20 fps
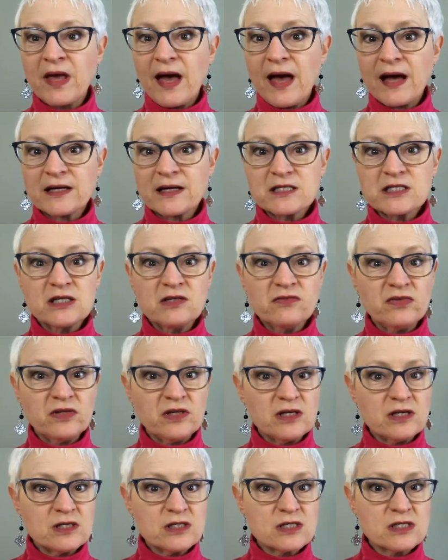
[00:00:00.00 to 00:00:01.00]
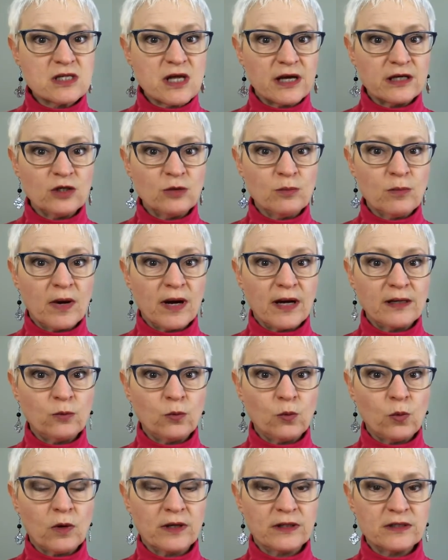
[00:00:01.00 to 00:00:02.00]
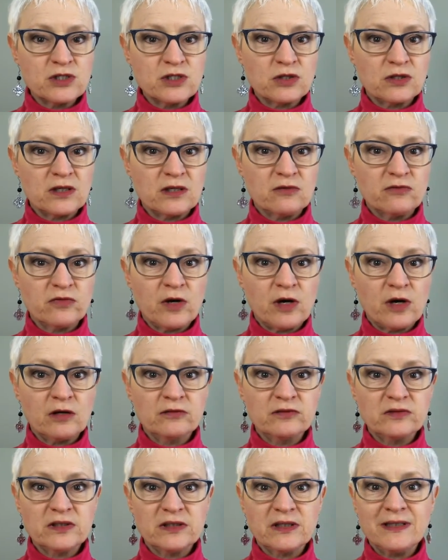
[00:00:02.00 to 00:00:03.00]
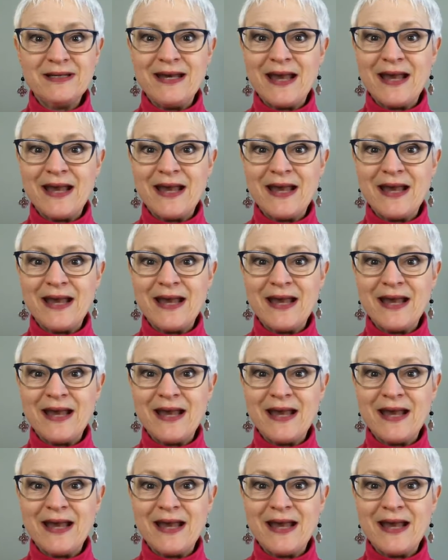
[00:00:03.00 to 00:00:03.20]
activities that you might want to get involved in,